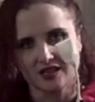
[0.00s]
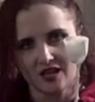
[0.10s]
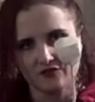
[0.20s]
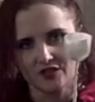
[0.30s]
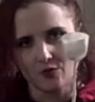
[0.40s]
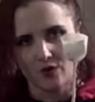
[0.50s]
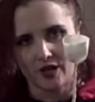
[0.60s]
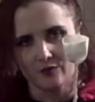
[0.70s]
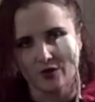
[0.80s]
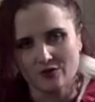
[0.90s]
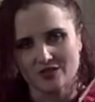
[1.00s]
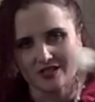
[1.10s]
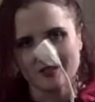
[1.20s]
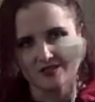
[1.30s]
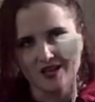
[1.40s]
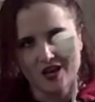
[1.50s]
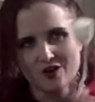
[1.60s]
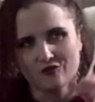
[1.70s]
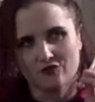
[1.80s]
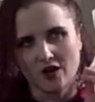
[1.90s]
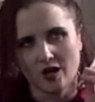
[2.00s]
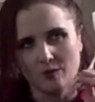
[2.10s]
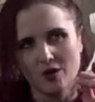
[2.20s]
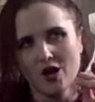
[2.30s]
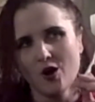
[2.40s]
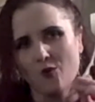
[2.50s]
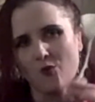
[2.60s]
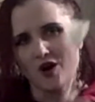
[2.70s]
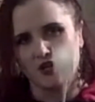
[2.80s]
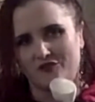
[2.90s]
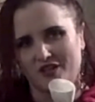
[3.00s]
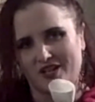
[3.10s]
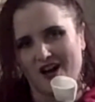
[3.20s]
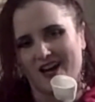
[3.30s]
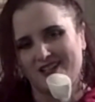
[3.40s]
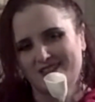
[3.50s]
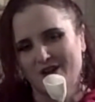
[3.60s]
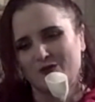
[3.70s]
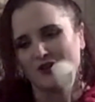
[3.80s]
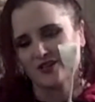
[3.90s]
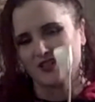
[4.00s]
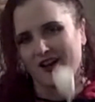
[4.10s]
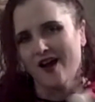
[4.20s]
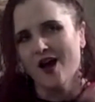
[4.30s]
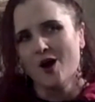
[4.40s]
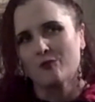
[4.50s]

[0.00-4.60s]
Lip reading: lovely white roses from one of the guys that worked there.